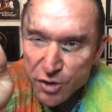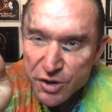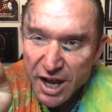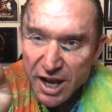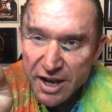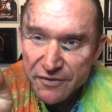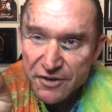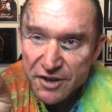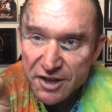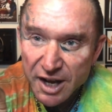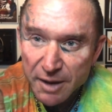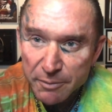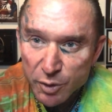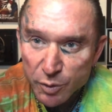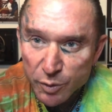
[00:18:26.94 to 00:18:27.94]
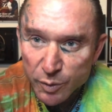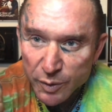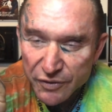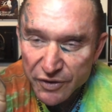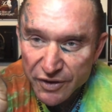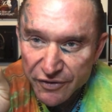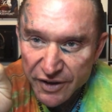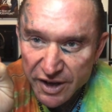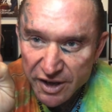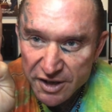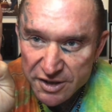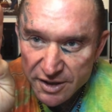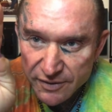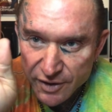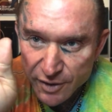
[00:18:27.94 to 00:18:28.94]
Dave the number with your
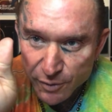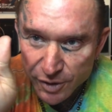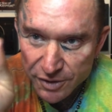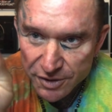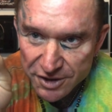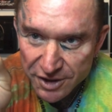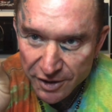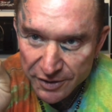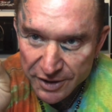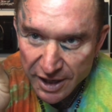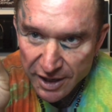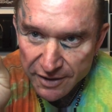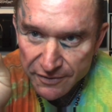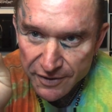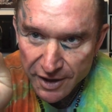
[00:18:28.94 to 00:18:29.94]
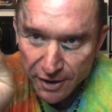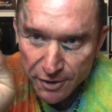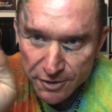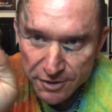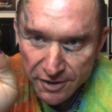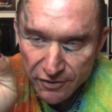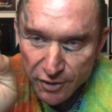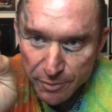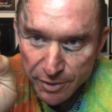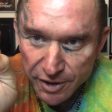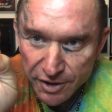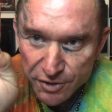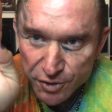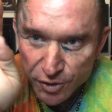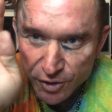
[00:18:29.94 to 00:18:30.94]
fingers if you want, so Dave yeah. knows if you're
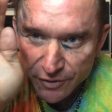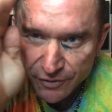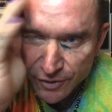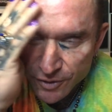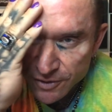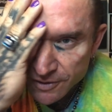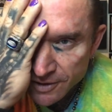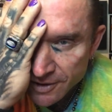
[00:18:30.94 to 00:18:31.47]
being truthful.